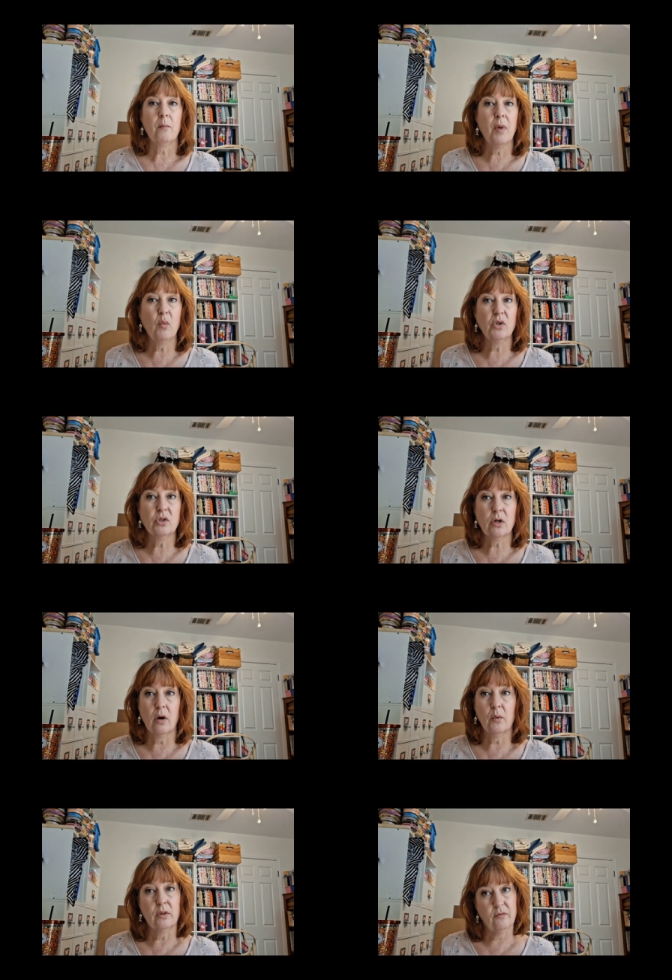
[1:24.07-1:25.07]
But we'll
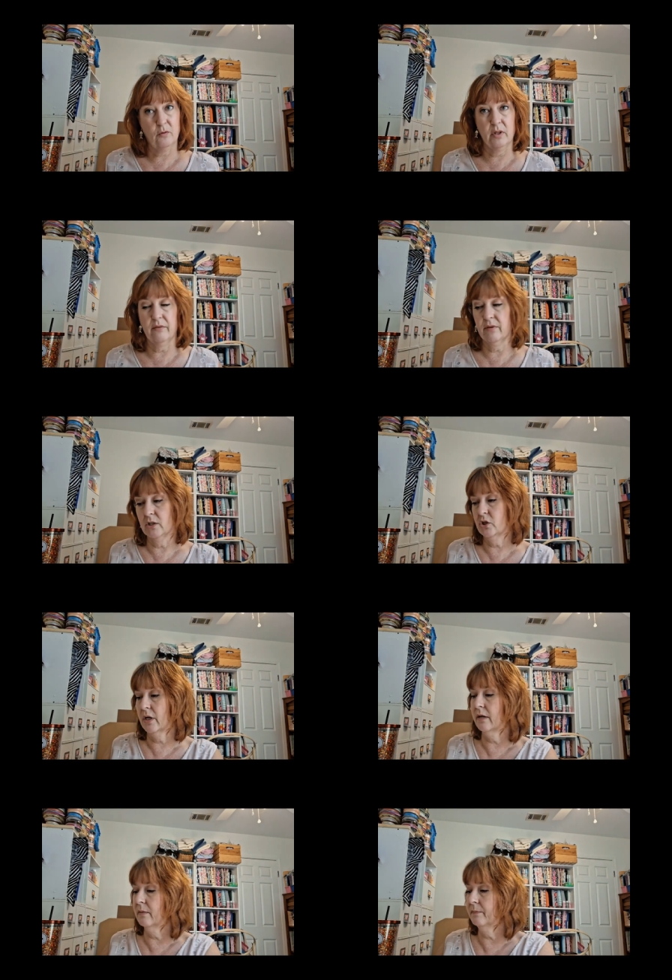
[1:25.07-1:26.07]
start with the fully finished
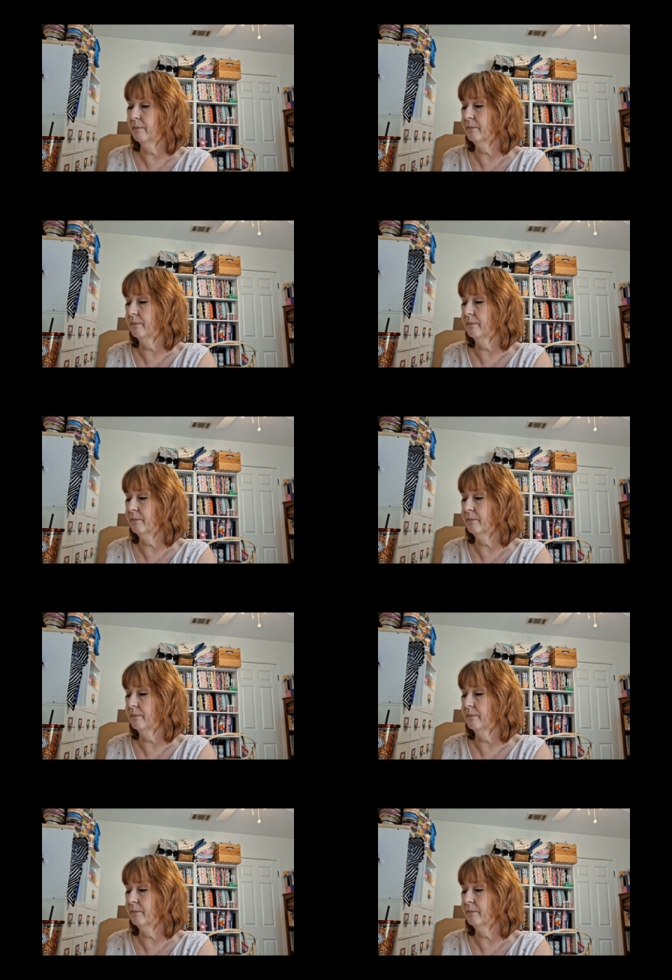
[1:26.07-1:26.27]
item.